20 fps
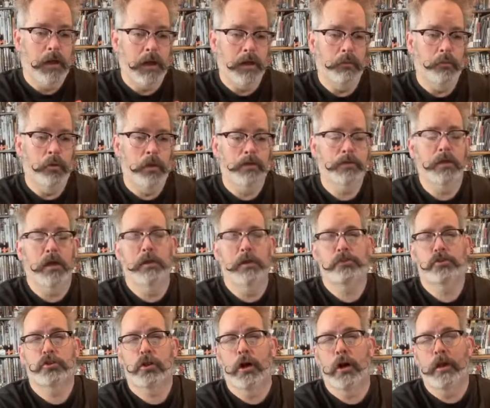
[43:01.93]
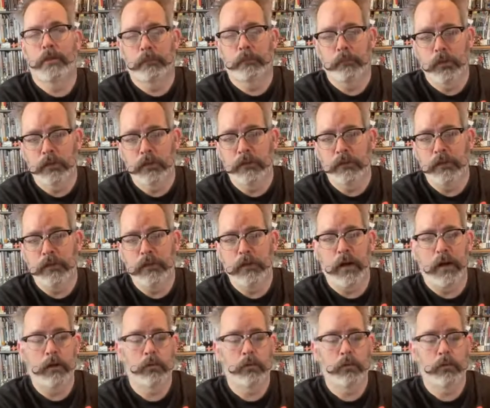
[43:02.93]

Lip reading: I worked on Tron the movie.